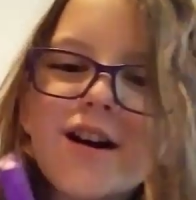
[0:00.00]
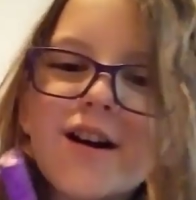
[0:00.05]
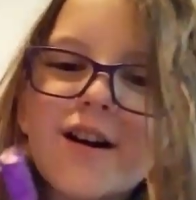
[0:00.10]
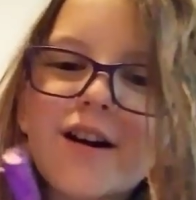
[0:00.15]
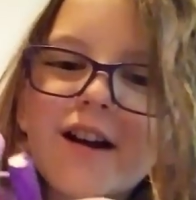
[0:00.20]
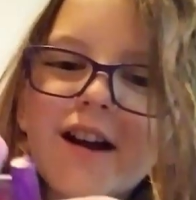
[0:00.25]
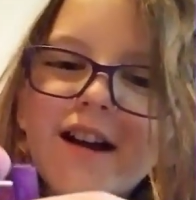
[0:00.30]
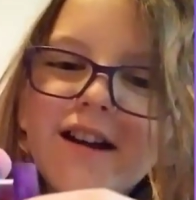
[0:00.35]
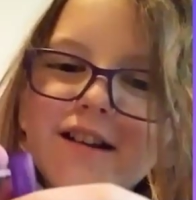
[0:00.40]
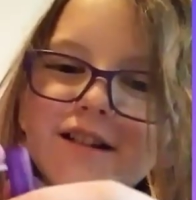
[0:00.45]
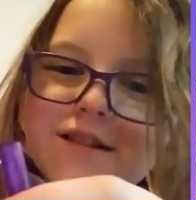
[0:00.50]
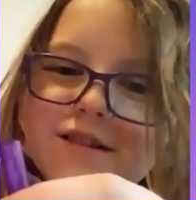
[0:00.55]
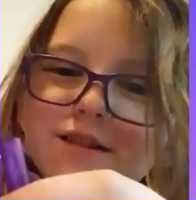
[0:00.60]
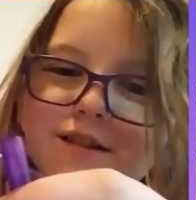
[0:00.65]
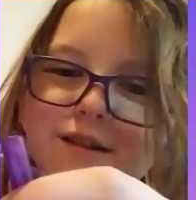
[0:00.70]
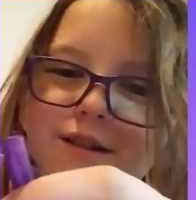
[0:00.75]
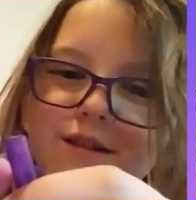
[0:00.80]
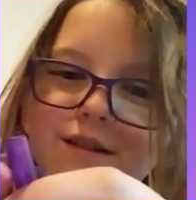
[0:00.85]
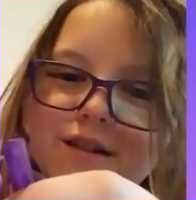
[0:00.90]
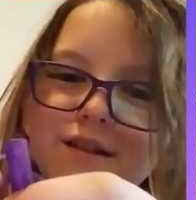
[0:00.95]
Okay,
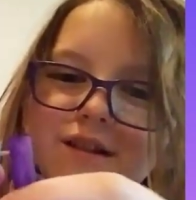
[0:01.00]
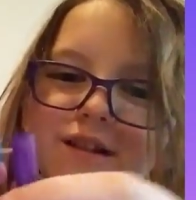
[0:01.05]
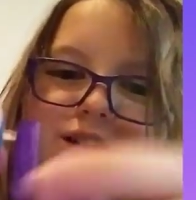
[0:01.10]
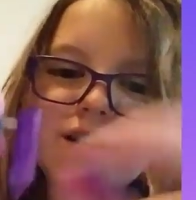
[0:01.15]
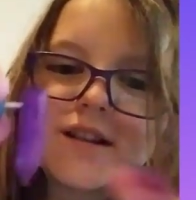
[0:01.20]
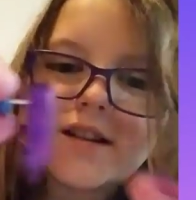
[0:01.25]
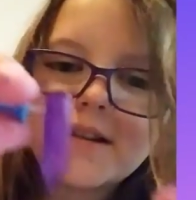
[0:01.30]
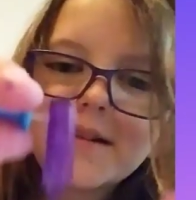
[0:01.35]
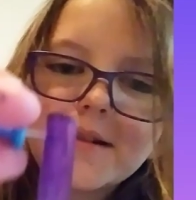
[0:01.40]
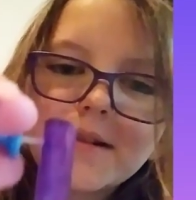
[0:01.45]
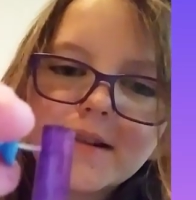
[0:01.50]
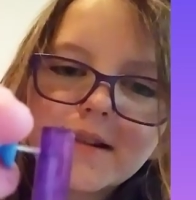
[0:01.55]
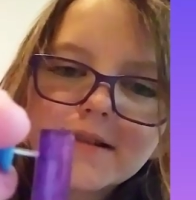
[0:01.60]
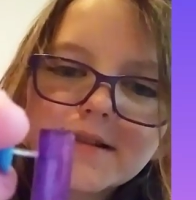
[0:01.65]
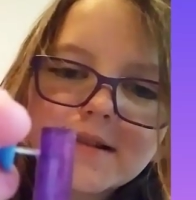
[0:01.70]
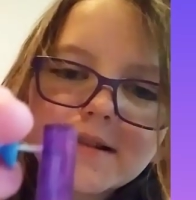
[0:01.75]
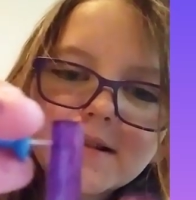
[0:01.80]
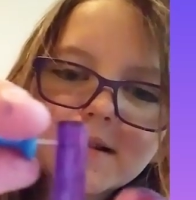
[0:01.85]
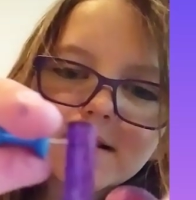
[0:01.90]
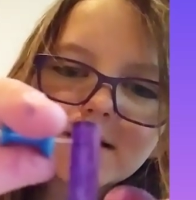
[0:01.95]
so here it
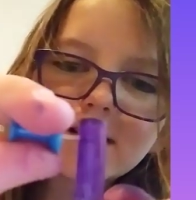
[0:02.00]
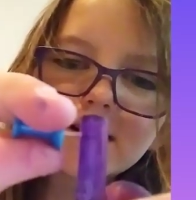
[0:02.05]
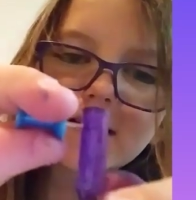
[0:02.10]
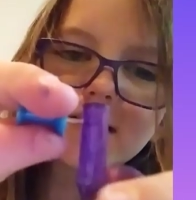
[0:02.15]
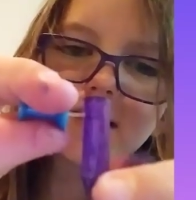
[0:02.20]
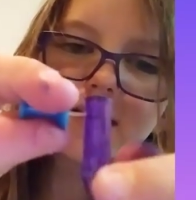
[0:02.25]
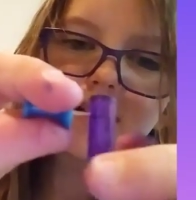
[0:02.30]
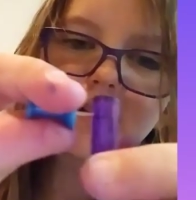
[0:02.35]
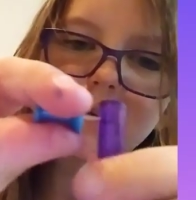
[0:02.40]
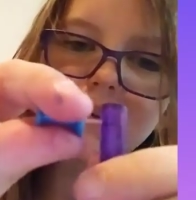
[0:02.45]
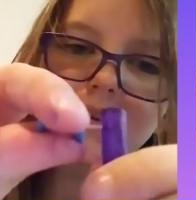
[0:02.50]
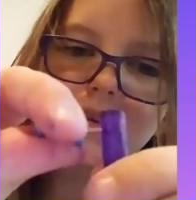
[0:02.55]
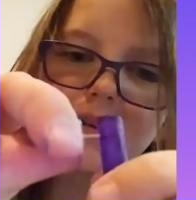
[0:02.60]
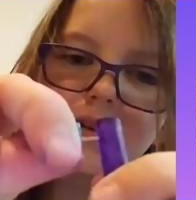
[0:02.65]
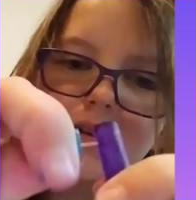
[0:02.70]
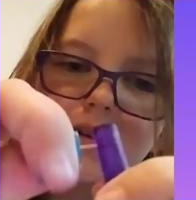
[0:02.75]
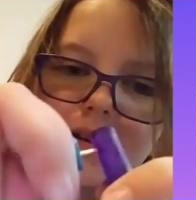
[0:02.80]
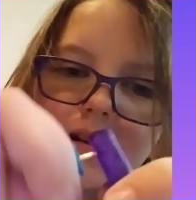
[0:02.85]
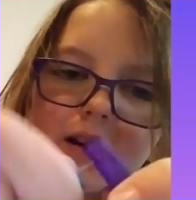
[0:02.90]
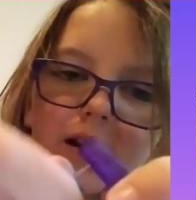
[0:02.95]
is. And
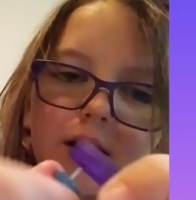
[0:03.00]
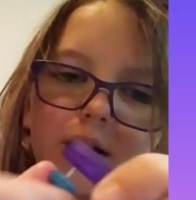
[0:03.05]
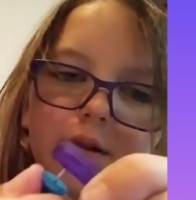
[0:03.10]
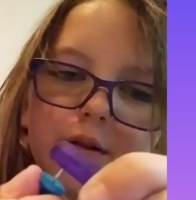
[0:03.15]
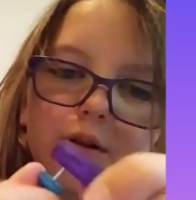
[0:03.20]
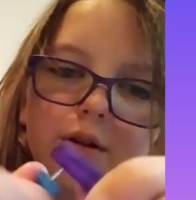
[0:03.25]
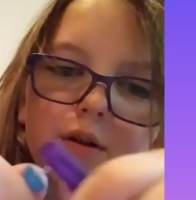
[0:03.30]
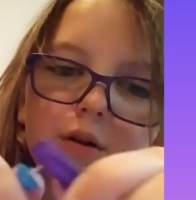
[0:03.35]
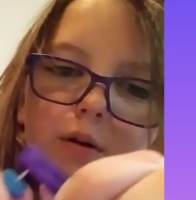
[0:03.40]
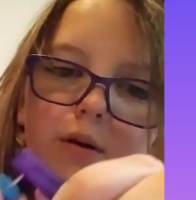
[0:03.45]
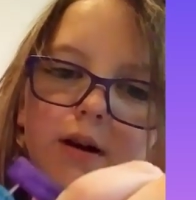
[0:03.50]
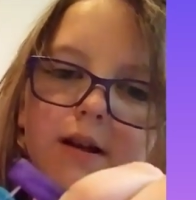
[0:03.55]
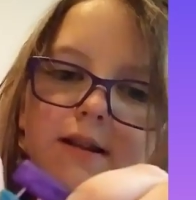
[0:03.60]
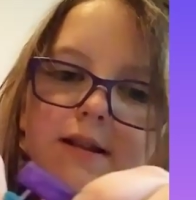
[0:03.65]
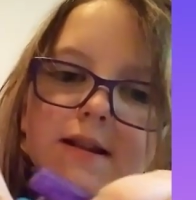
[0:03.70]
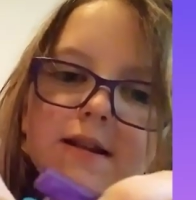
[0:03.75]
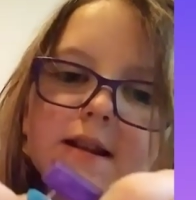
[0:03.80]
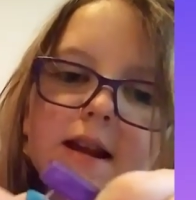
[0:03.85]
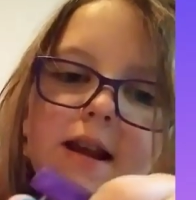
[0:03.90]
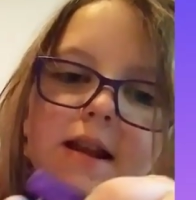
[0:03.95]
now you're going
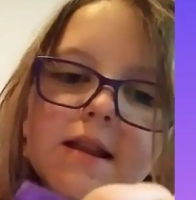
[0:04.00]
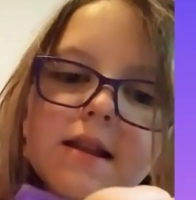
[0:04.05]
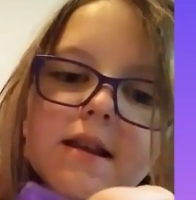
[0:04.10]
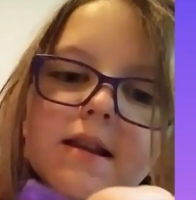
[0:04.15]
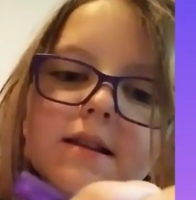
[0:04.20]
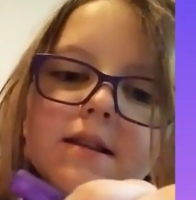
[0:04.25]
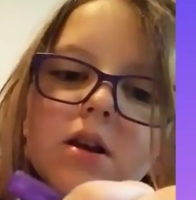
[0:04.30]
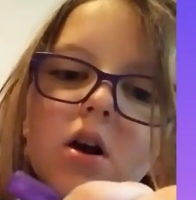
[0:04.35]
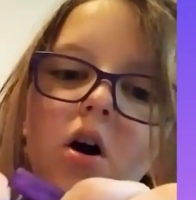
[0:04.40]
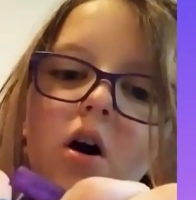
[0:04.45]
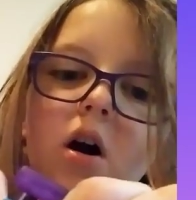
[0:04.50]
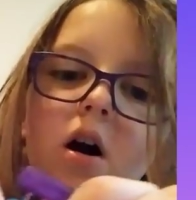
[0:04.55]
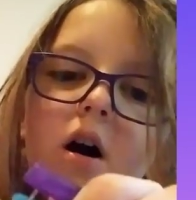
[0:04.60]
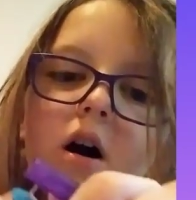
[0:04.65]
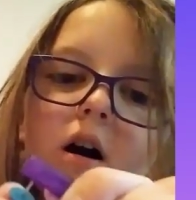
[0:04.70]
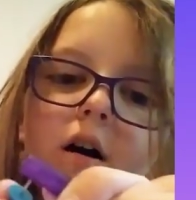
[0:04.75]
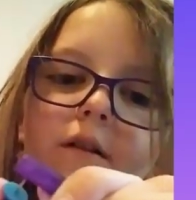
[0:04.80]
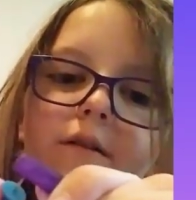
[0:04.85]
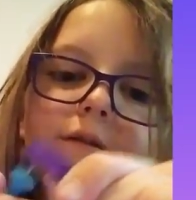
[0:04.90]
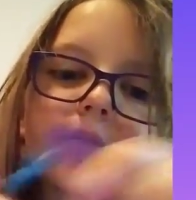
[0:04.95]
to take this
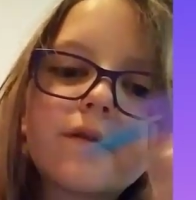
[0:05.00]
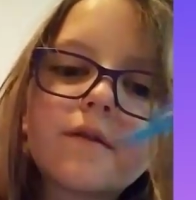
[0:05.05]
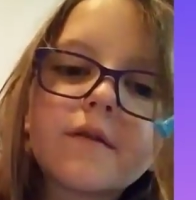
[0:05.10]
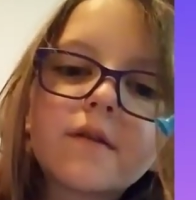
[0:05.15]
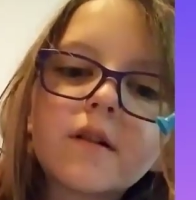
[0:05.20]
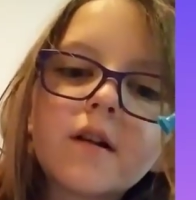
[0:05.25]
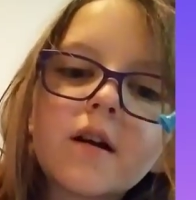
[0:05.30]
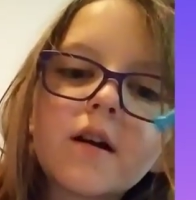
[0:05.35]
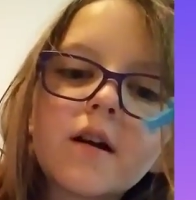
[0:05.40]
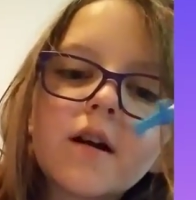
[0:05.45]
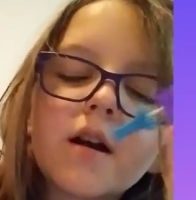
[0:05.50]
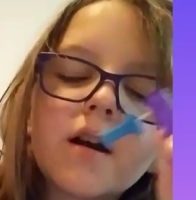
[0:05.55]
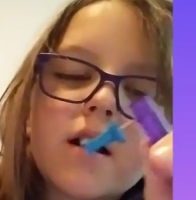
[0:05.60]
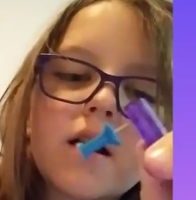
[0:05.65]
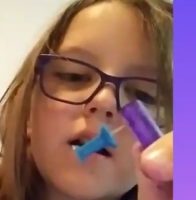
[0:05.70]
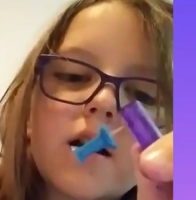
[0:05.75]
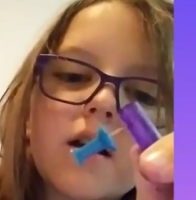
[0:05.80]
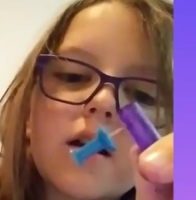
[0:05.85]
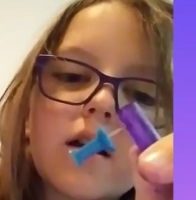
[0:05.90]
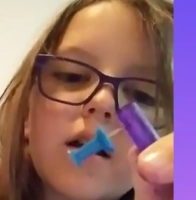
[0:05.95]
off
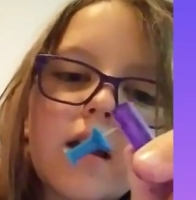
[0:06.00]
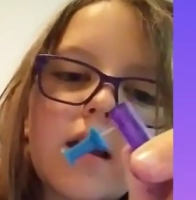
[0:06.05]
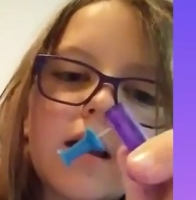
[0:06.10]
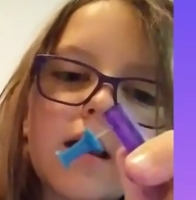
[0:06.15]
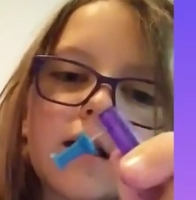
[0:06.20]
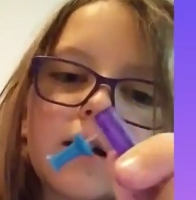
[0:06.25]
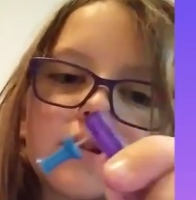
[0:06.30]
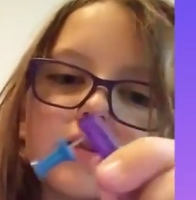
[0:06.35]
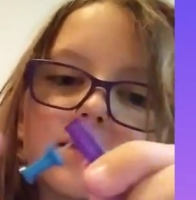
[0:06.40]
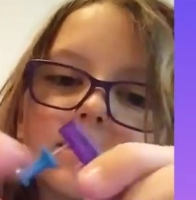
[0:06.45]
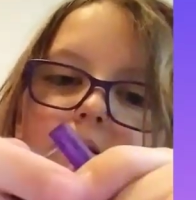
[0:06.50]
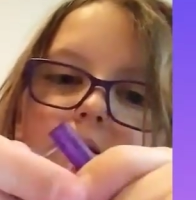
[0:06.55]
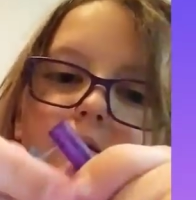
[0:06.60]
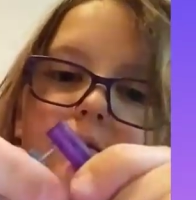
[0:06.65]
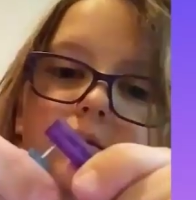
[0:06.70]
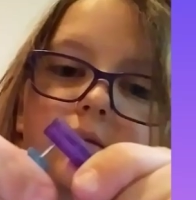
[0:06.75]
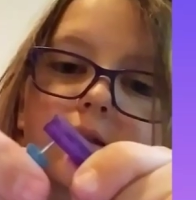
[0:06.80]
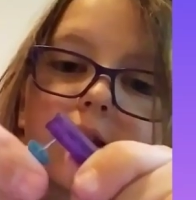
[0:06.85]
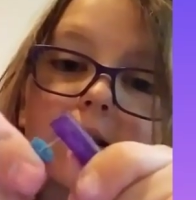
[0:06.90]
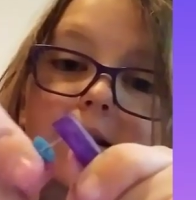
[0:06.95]
and
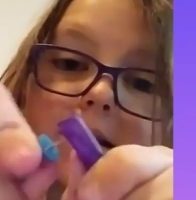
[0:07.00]
take